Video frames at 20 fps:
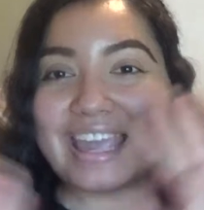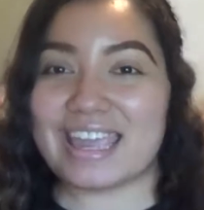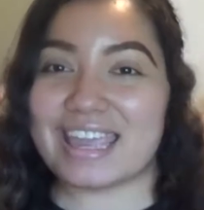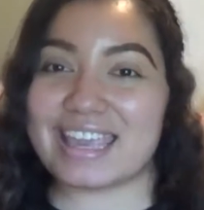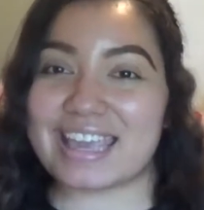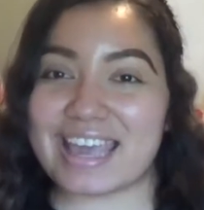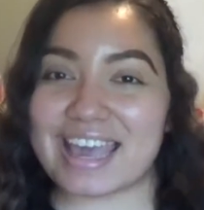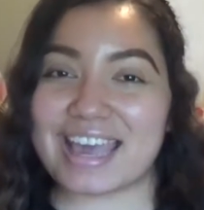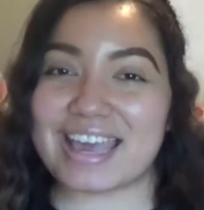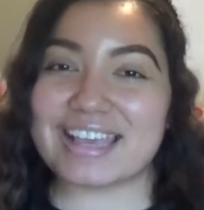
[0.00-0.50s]

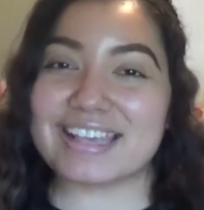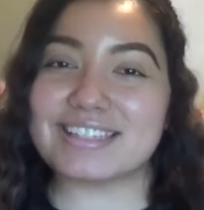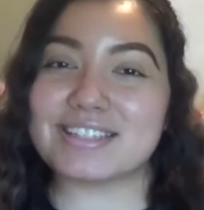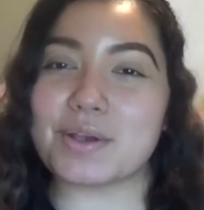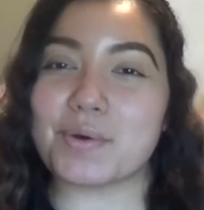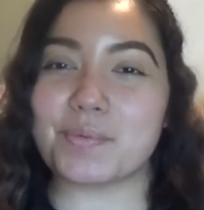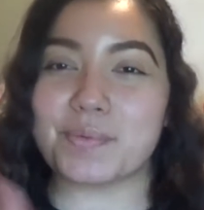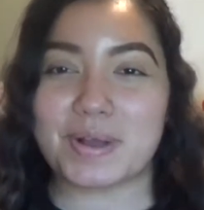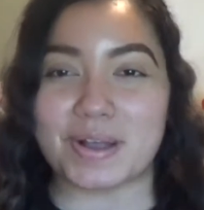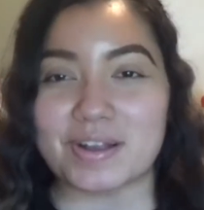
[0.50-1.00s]
Hey guys,
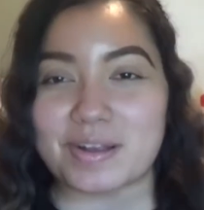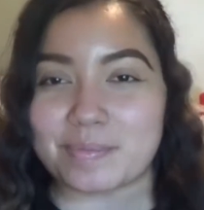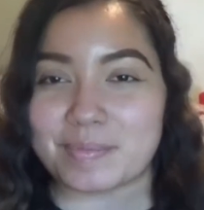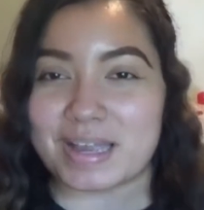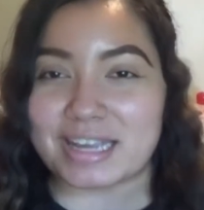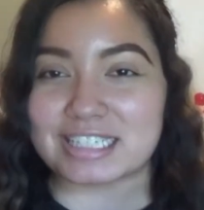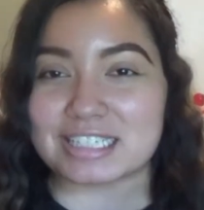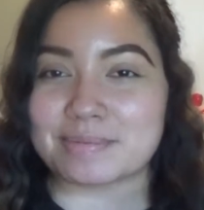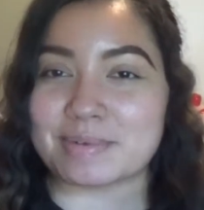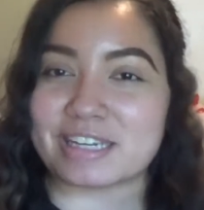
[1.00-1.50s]
welcome
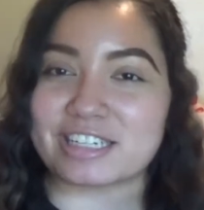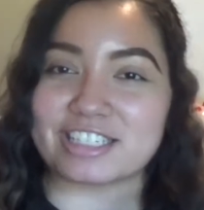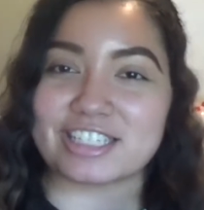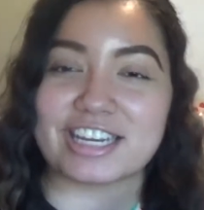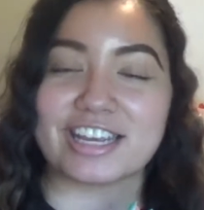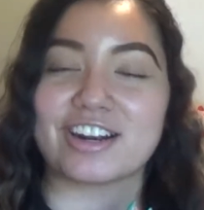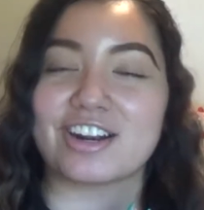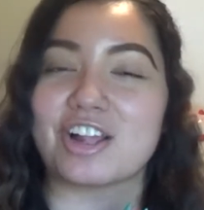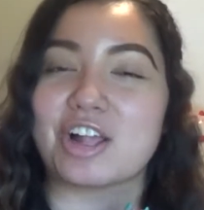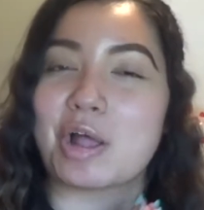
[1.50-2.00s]
back to my
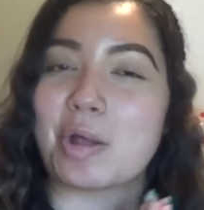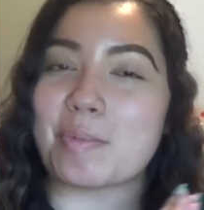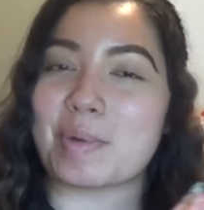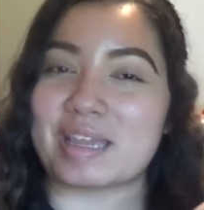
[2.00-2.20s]
channel.